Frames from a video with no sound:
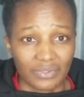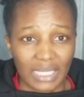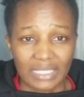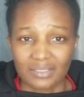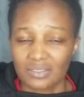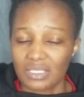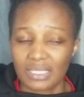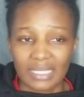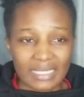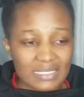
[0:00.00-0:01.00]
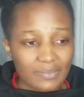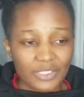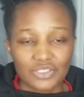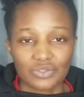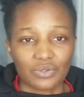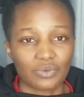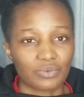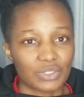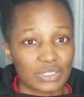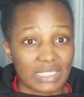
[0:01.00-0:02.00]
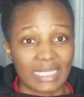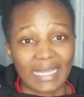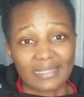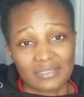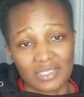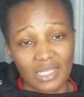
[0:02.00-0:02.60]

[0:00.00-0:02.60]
And let's make sure we utilize